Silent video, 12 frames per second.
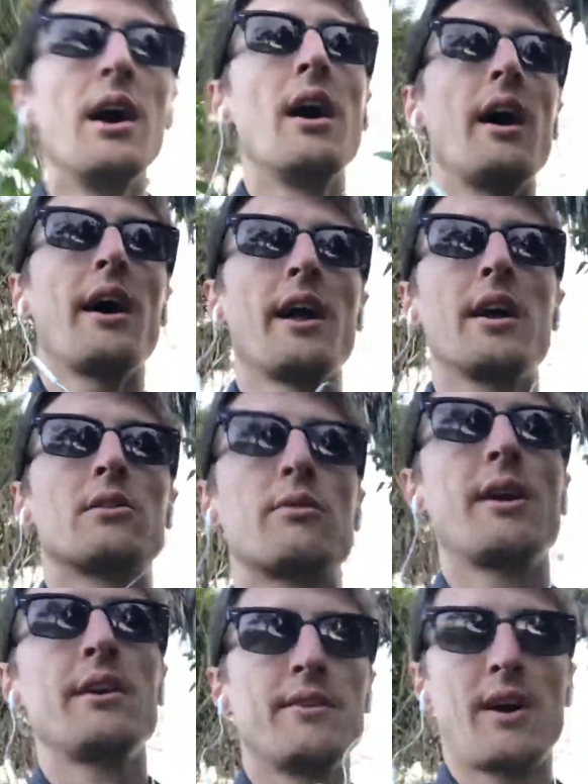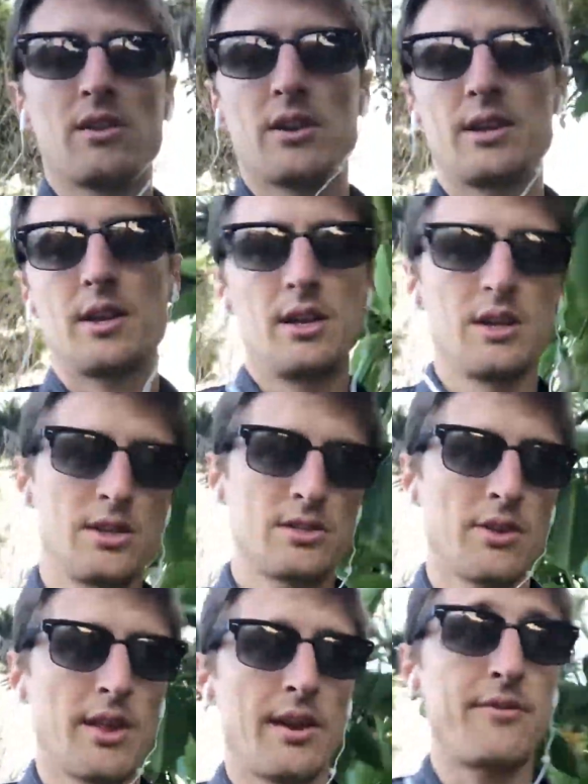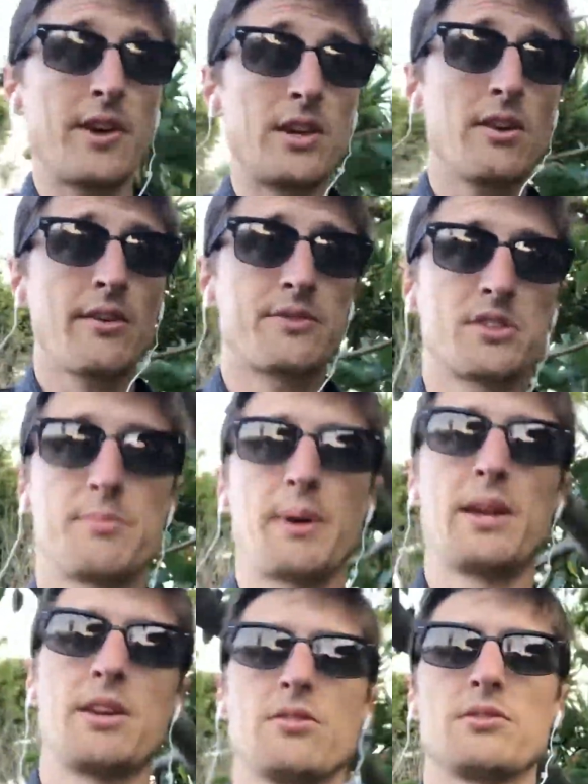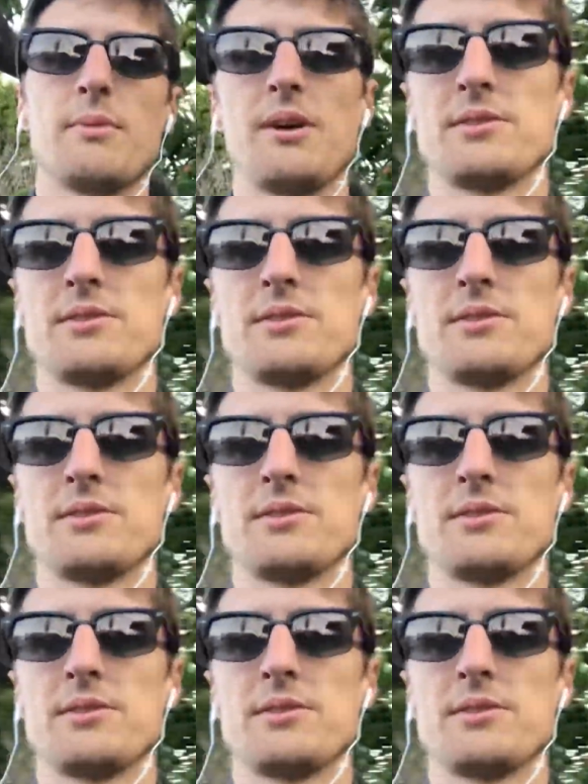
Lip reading: a creative outlet, so that if I do have to spend huge amounts